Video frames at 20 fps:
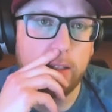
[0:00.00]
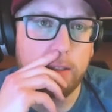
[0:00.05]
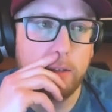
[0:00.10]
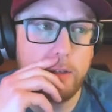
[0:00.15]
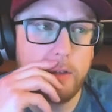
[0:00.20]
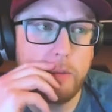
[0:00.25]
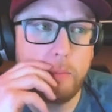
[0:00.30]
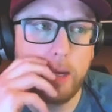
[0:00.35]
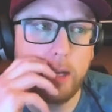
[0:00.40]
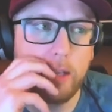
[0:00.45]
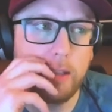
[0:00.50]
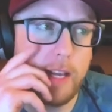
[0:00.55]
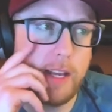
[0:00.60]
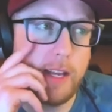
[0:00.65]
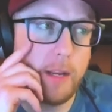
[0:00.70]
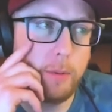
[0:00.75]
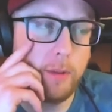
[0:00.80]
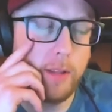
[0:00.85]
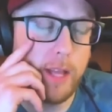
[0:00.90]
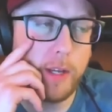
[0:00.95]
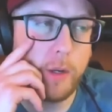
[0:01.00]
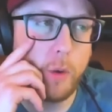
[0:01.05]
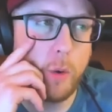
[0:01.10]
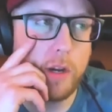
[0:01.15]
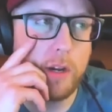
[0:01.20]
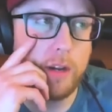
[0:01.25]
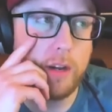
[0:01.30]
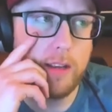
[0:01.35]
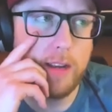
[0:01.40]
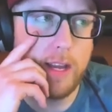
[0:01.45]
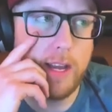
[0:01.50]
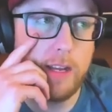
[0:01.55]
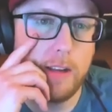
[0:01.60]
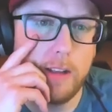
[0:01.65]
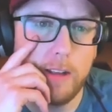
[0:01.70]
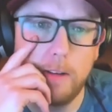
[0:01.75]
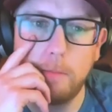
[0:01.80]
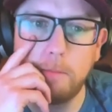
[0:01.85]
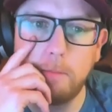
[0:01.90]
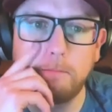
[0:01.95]
So you picked that up a lot quicker than I
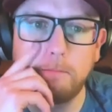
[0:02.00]
did.